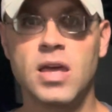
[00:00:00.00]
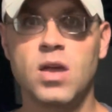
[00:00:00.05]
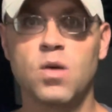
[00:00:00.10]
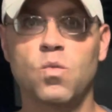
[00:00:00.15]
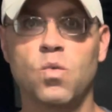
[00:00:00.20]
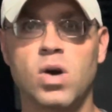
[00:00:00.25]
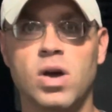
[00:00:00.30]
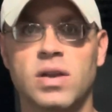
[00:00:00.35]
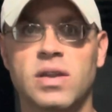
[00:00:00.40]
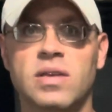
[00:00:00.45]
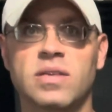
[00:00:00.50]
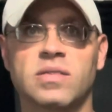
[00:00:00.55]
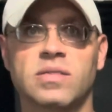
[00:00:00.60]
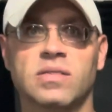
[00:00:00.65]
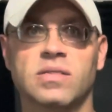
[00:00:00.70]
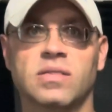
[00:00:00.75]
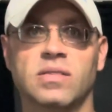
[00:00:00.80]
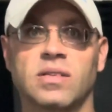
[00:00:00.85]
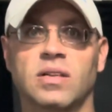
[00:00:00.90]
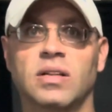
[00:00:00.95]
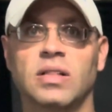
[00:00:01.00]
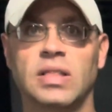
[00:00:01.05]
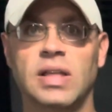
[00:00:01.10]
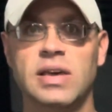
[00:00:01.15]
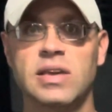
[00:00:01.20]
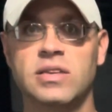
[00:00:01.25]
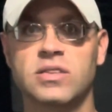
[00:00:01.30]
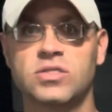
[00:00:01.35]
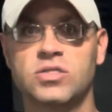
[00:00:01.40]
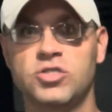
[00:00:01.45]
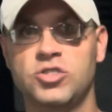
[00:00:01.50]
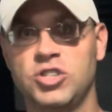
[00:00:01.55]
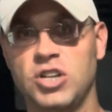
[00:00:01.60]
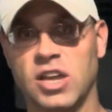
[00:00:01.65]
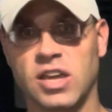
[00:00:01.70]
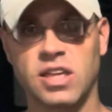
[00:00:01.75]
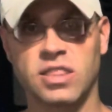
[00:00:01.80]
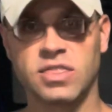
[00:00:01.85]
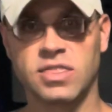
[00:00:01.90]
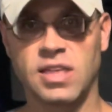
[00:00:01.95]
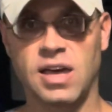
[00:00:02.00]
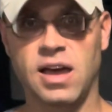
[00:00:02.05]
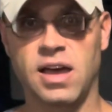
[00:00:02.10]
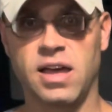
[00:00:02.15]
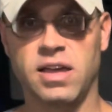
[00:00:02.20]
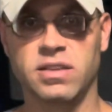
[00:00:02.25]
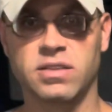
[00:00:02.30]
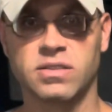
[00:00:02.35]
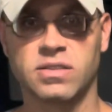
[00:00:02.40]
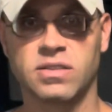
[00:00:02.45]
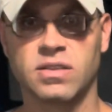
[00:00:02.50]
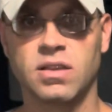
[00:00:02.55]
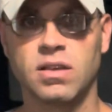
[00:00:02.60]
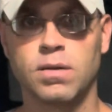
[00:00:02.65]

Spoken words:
And what it is glazed chicken thighs.